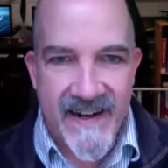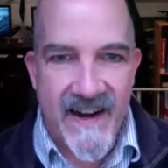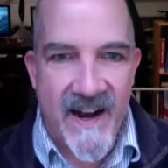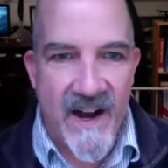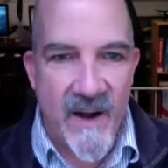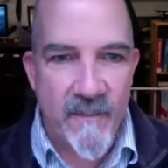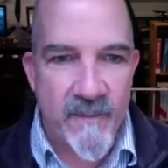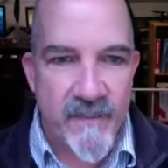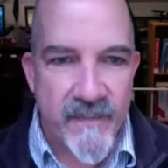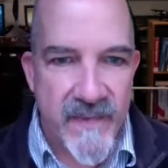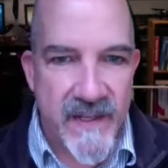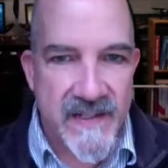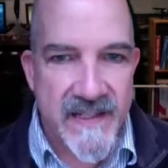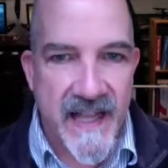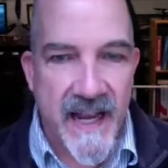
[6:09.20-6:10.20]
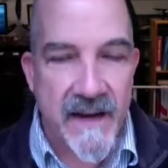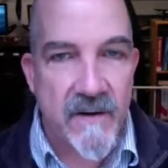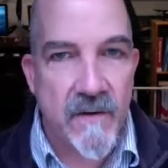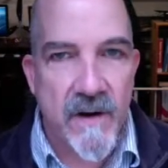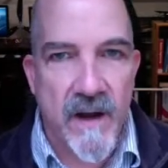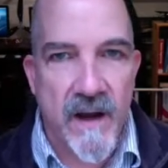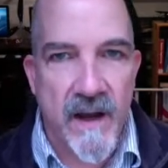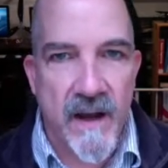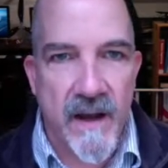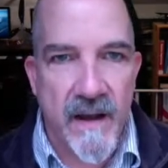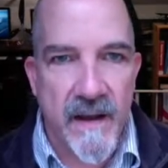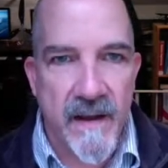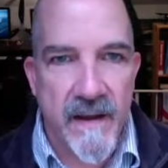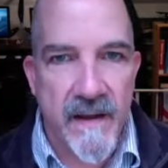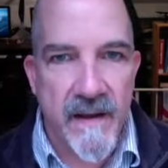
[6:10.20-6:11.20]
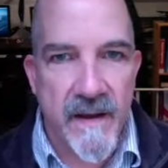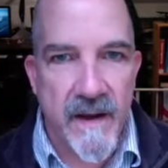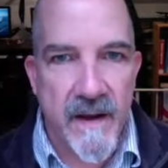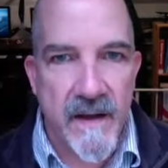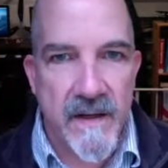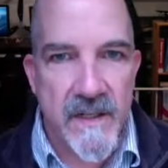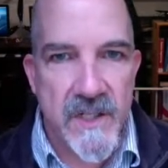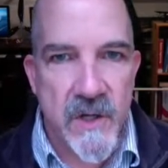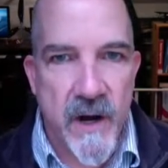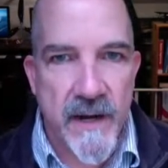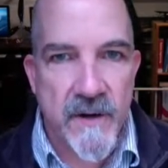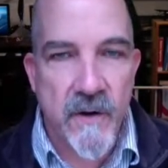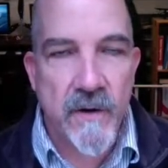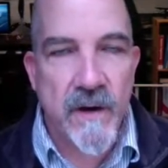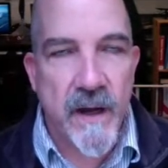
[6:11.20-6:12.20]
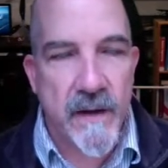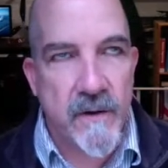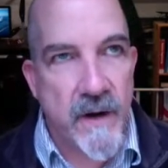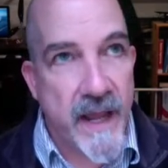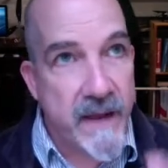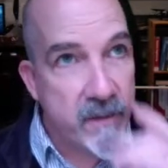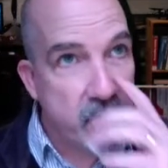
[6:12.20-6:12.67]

The slide. So I don't have